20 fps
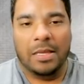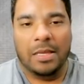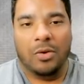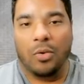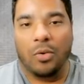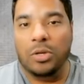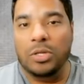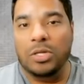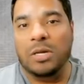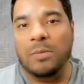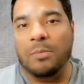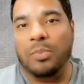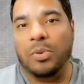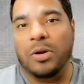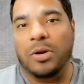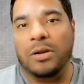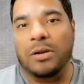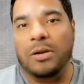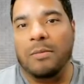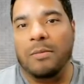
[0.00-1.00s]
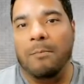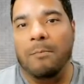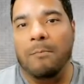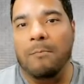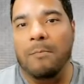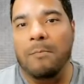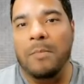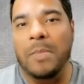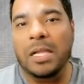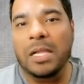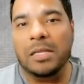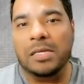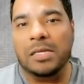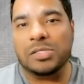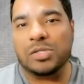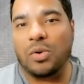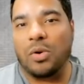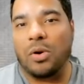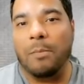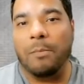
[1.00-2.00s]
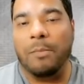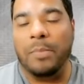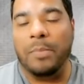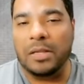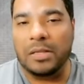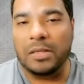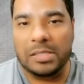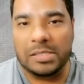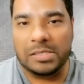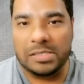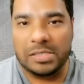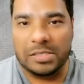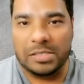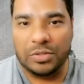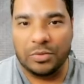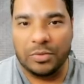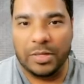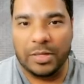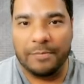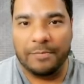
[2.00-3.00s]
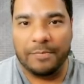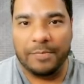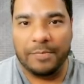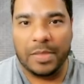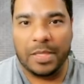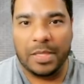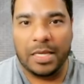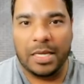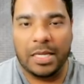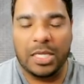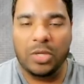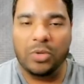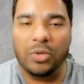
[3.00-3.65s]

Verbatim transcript: or you can put millions or billions into it, and